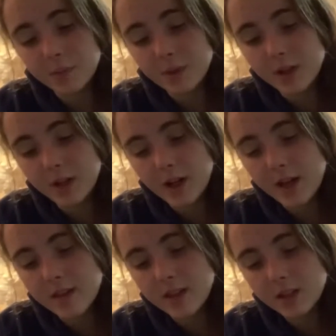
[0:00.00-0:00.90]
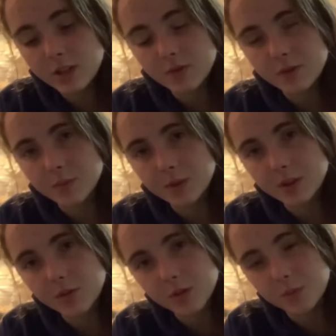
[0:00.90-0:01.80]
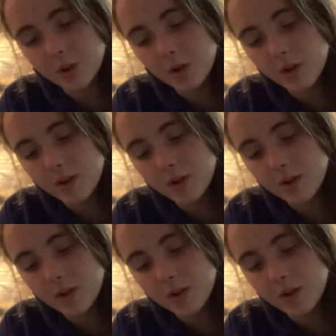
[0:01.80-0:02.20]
But I think just for something so small,